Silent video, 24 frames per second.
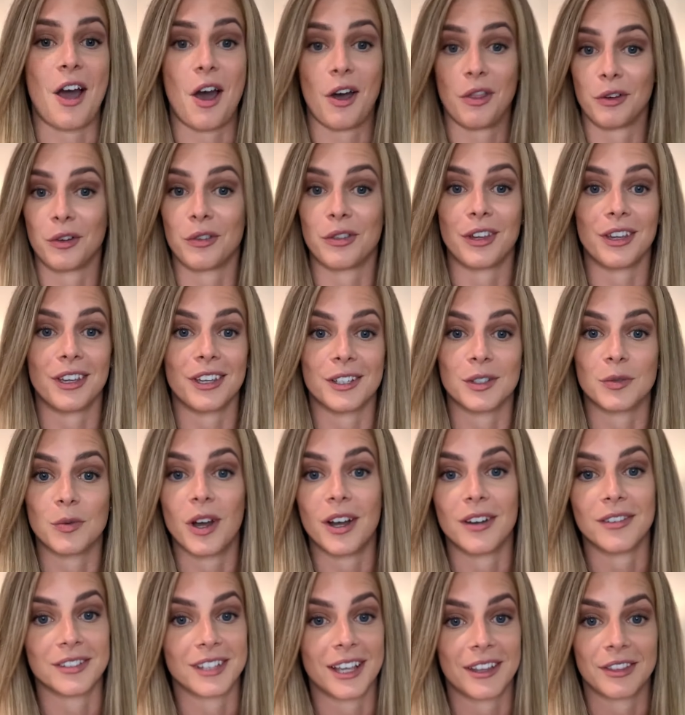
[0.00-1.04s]
other things
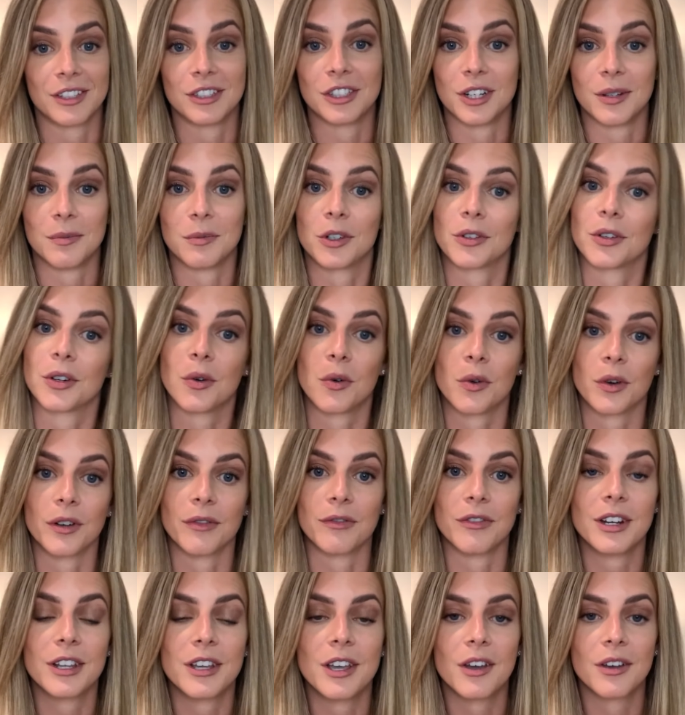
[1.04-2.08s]
while I was at the gym to record
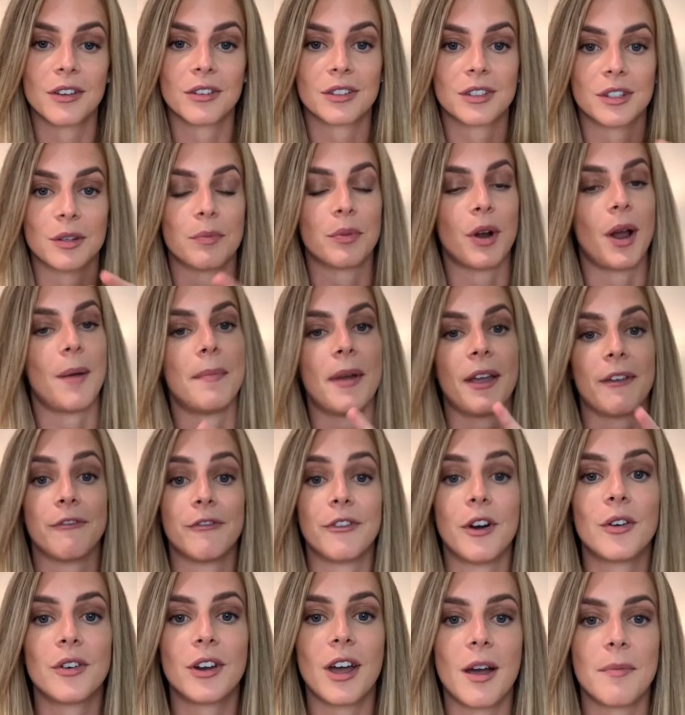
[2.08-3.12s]
videos, to prop my
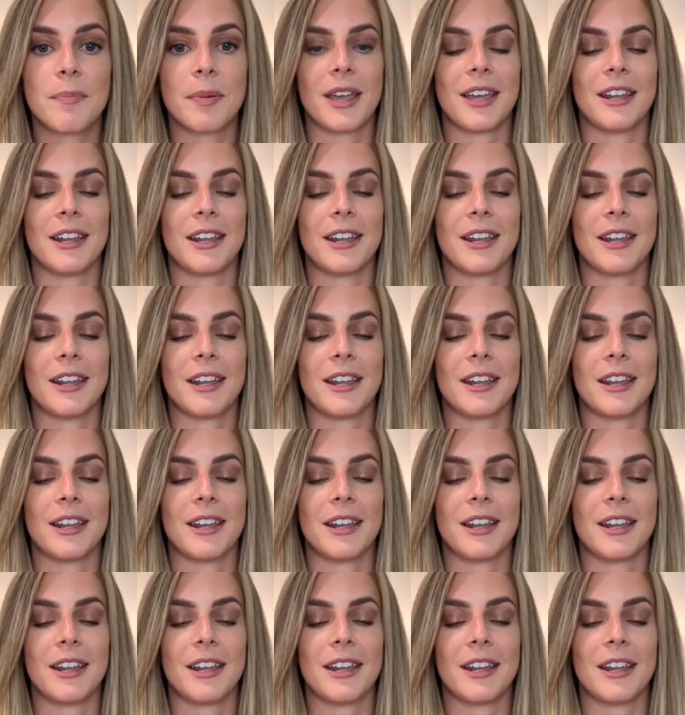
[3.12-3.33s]
phone up,